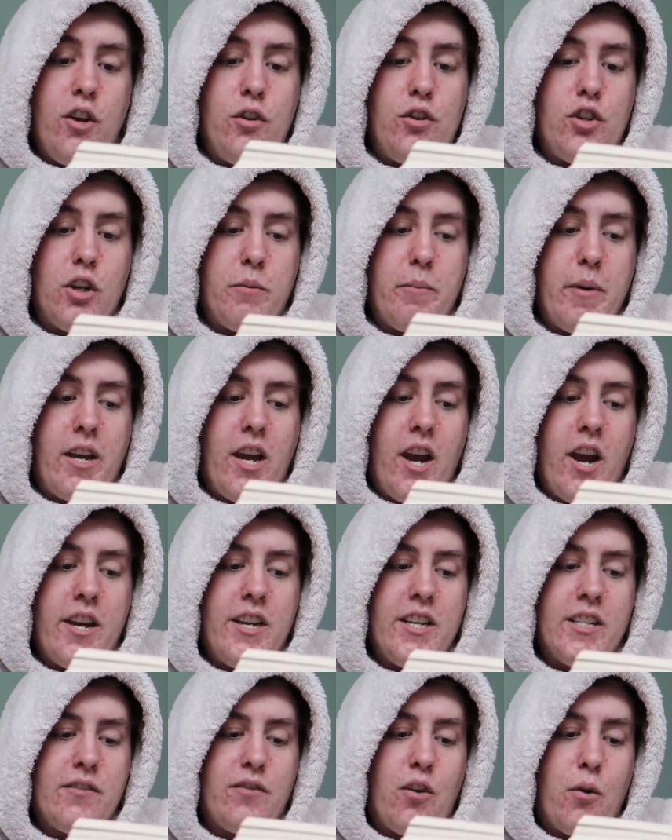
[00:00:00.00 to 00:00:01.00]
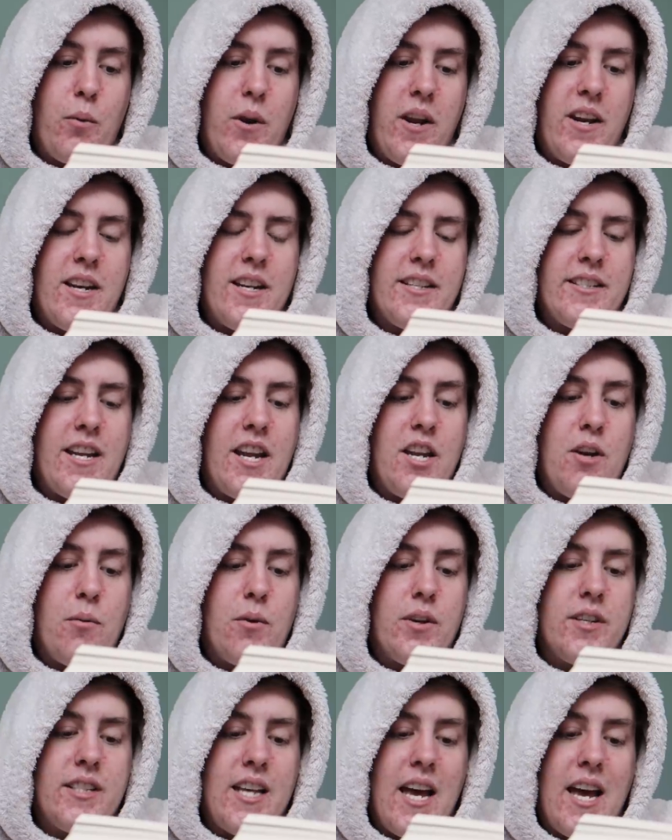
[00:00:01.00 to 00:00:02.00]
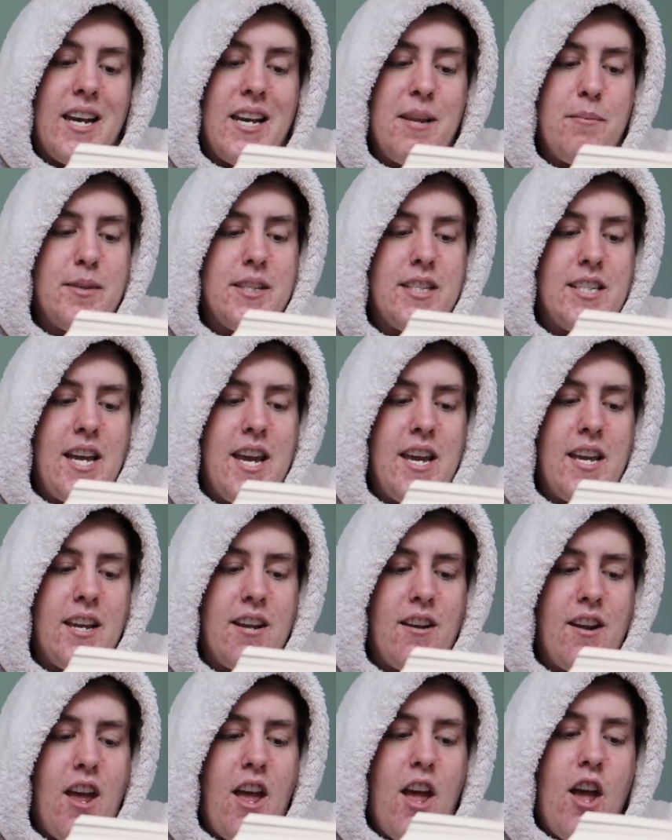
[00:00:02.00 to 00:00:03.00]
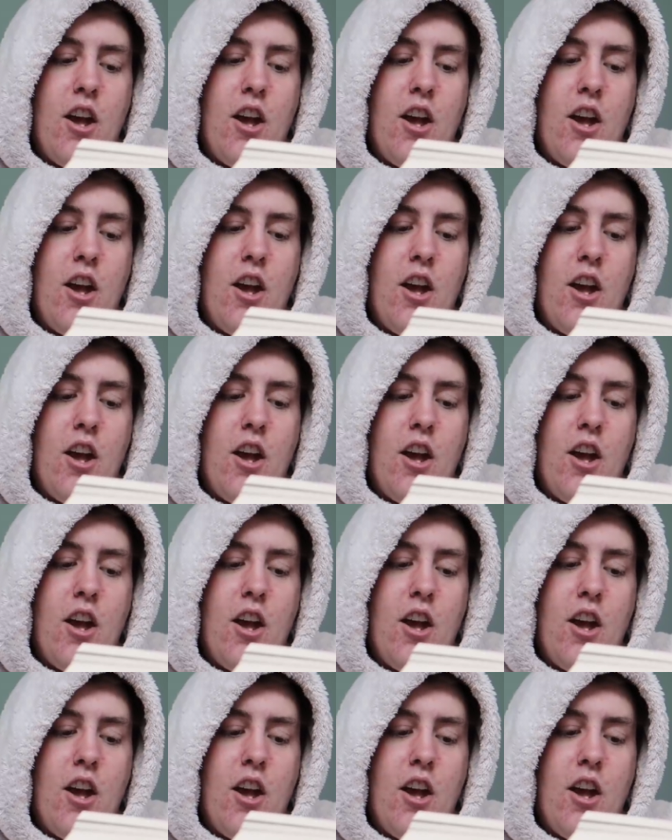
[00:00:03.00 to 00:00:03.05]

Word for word: You took my kindness for weakness and you were sadly mistaken